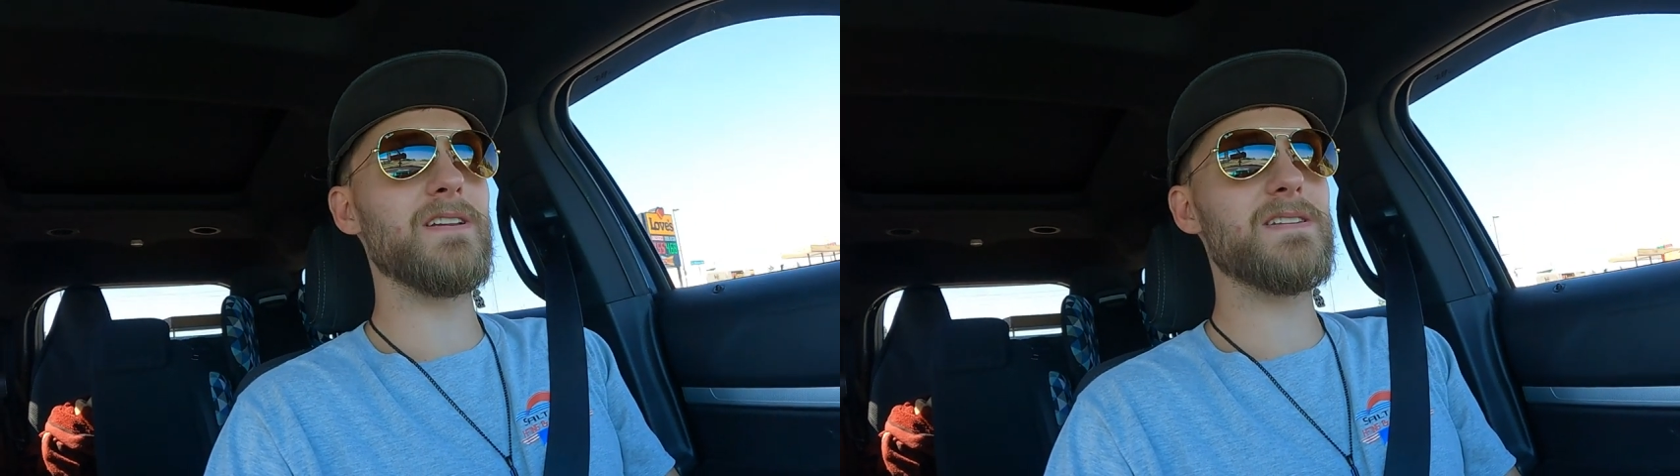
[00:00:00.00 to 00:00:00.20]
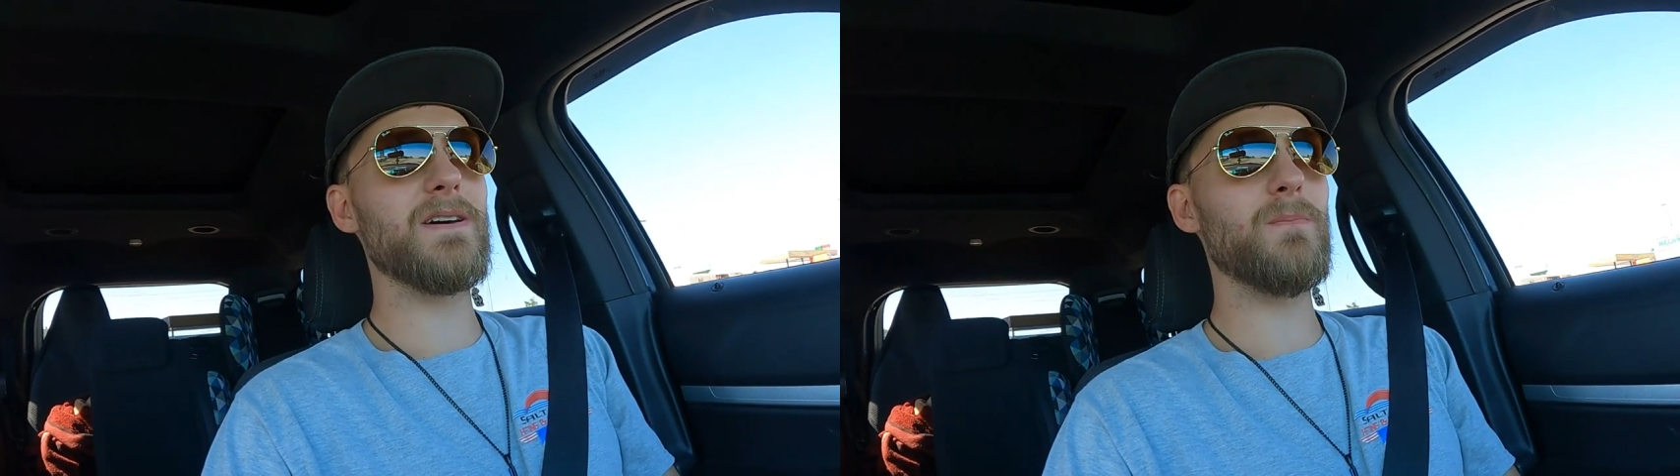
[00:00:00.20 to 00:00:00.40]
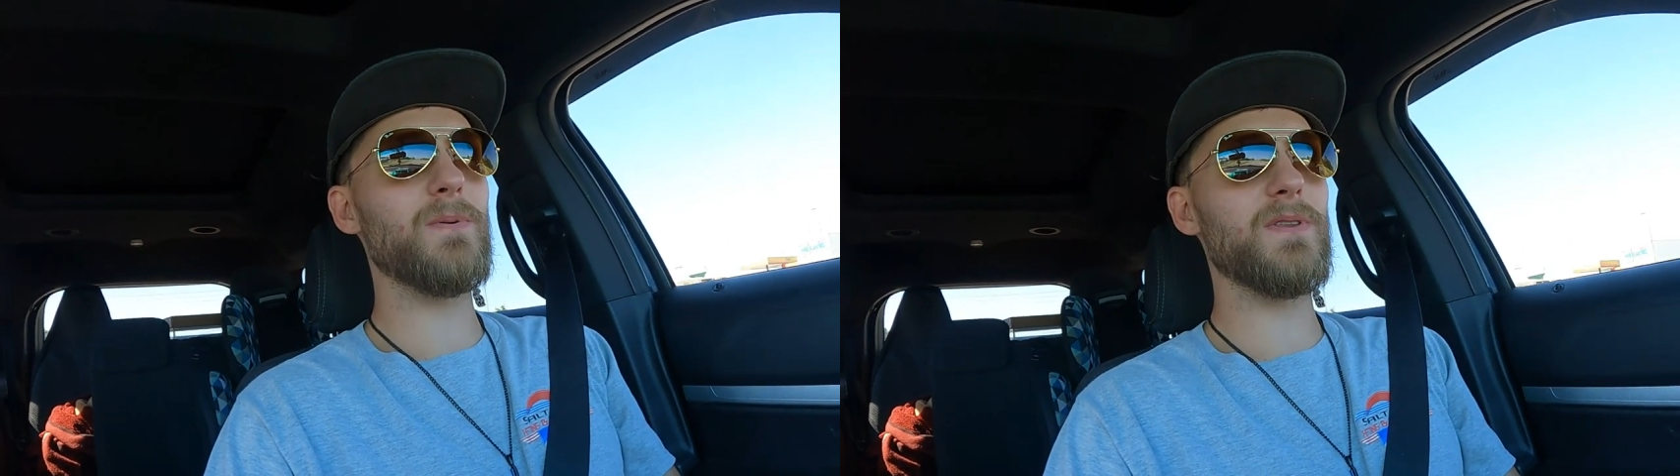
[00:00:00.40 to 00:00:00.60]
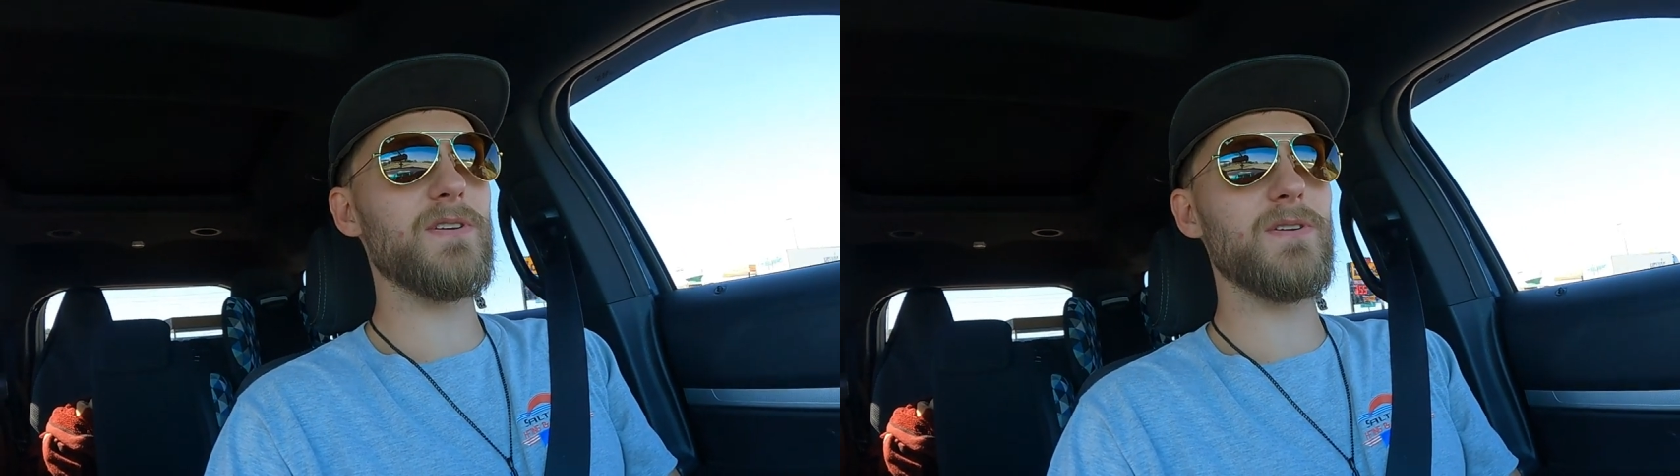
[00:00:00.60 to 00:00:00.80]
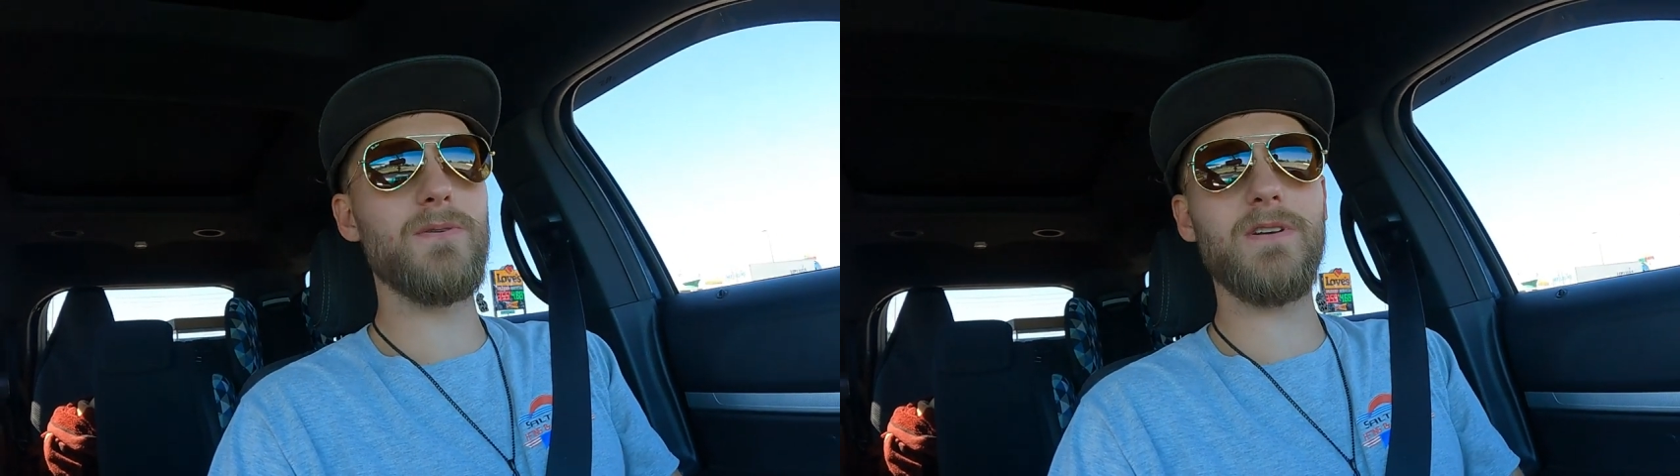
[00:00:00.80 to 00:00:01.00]
needs help with
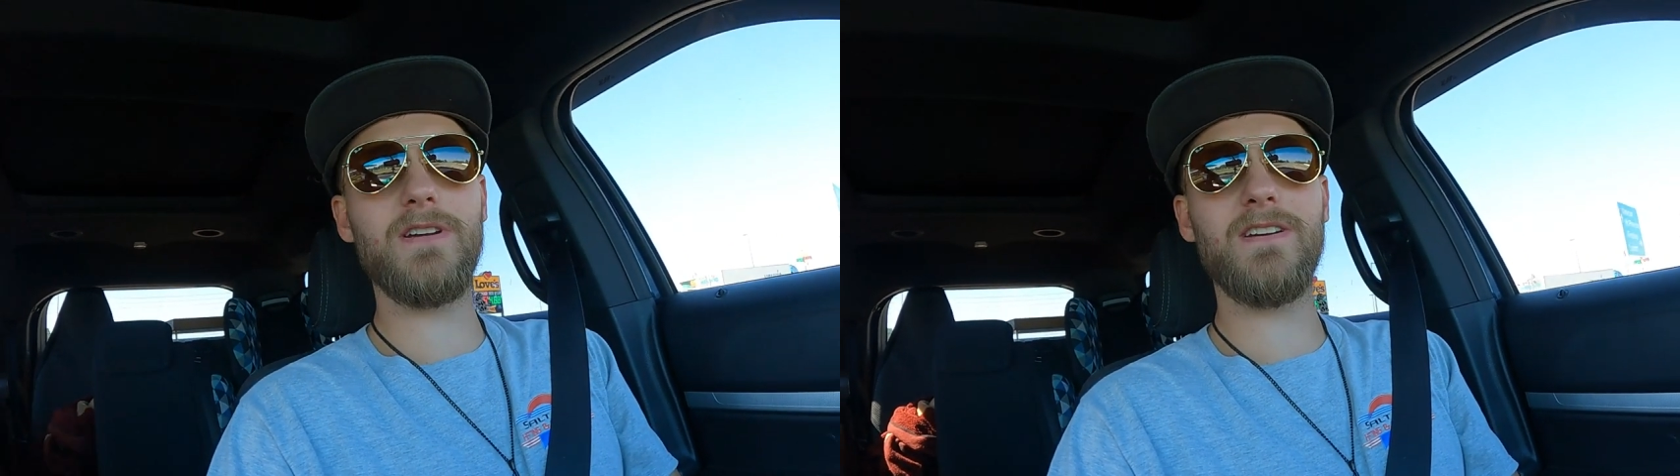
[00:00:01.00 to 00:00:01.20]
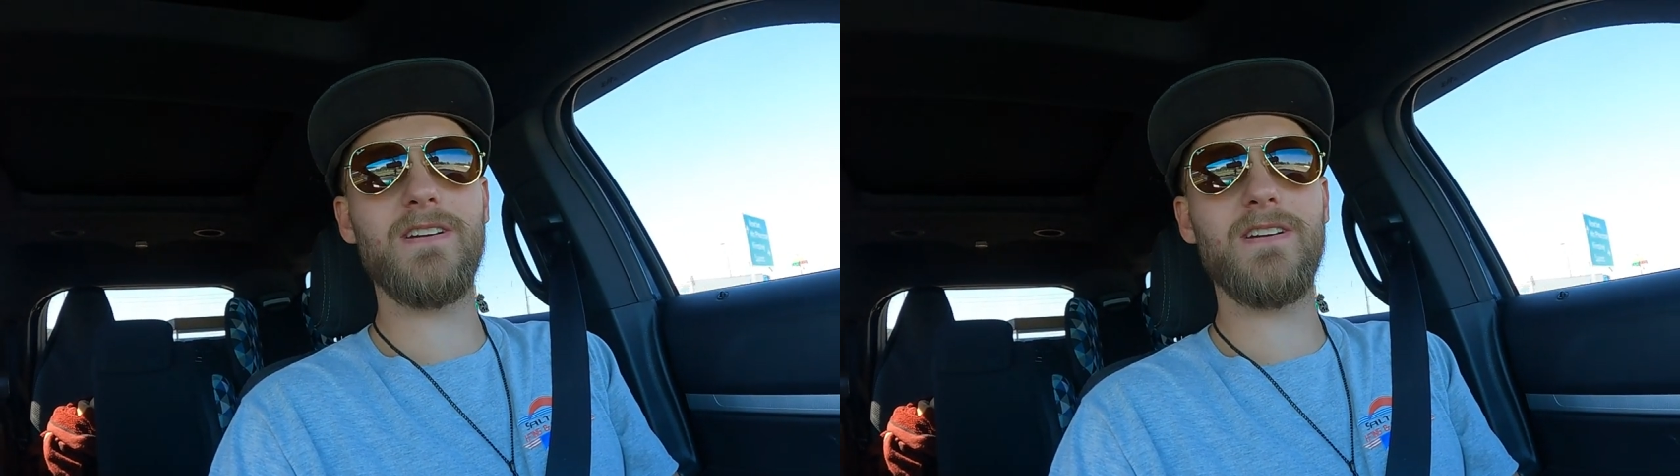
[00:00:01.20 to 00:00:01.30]
the unit,